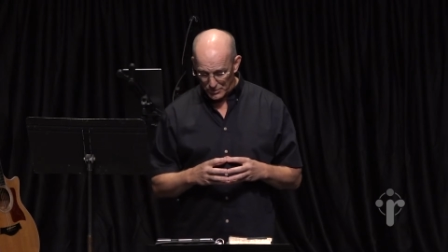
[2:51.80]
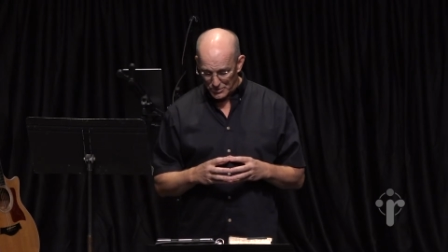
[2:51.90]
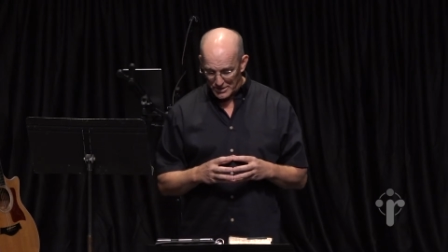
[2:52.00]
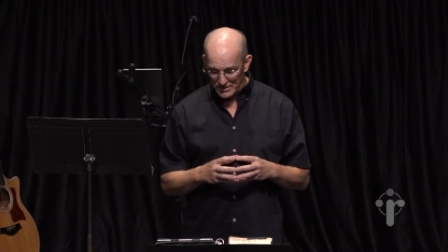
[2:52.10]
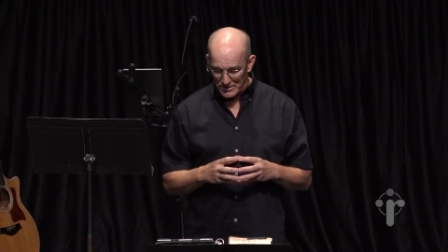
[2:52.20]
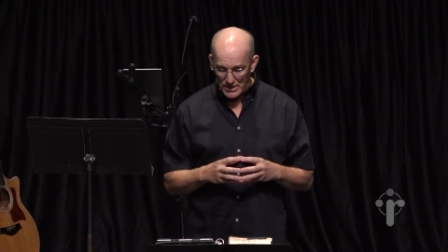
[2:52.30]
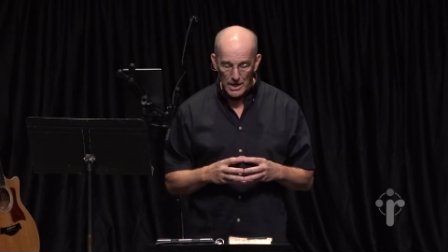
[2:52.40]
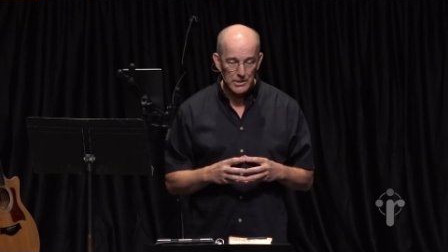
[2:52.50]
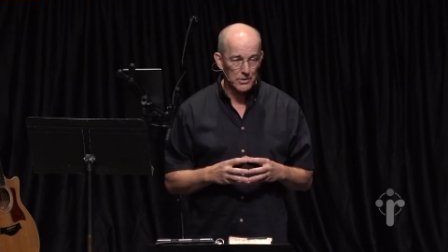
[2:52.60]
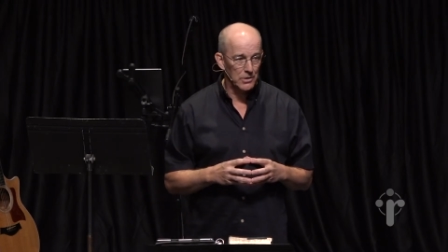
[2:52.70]
whose
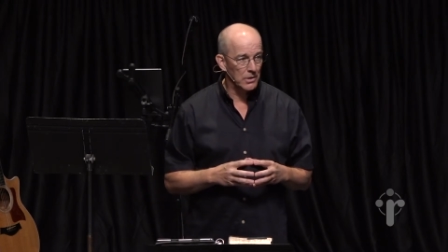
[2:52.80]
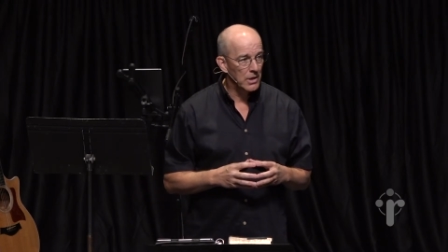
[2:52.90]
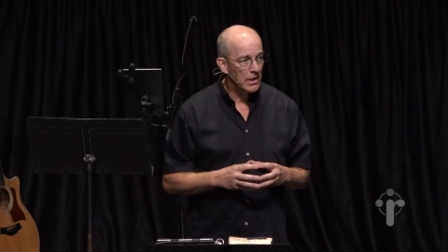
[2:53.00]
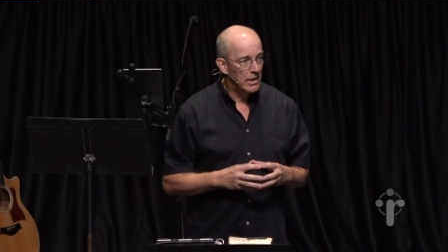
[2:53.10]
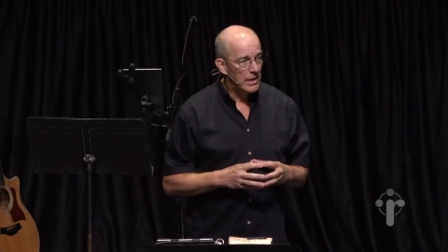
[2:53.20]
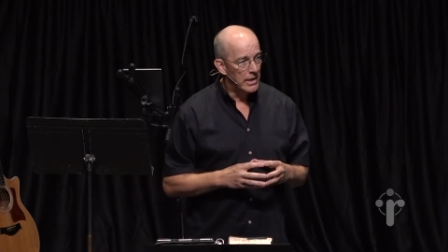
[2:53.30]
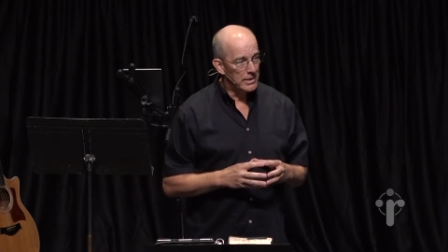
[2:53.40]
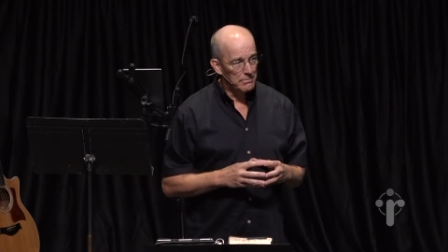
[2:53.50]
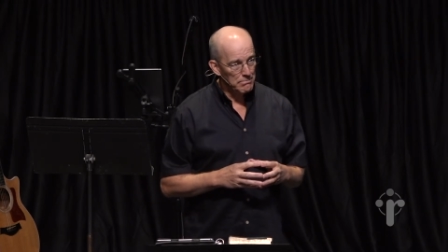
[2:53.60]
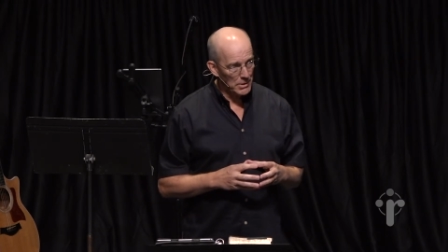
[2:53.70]
designer
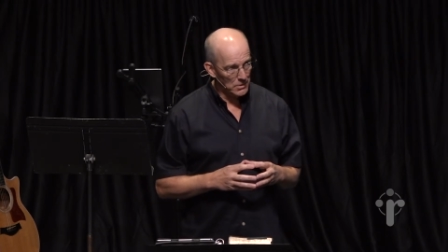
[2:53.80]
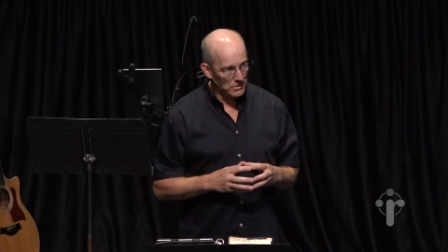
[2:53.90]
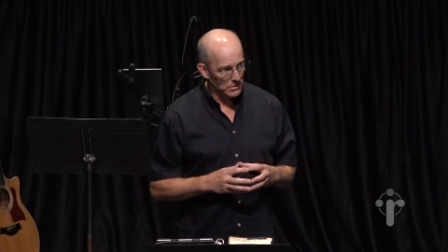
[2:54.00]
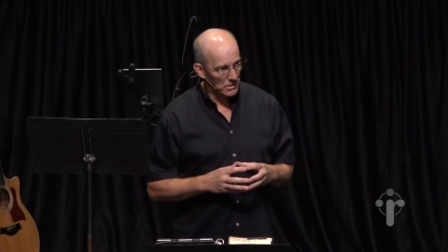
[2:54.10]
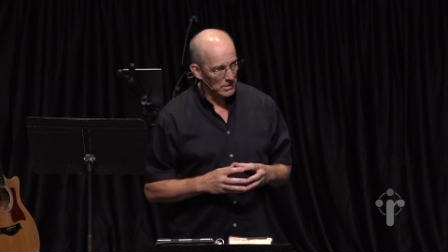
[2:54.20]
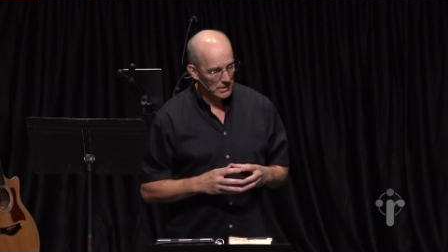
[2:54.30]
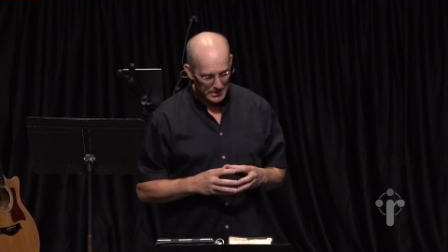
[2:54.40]
and builder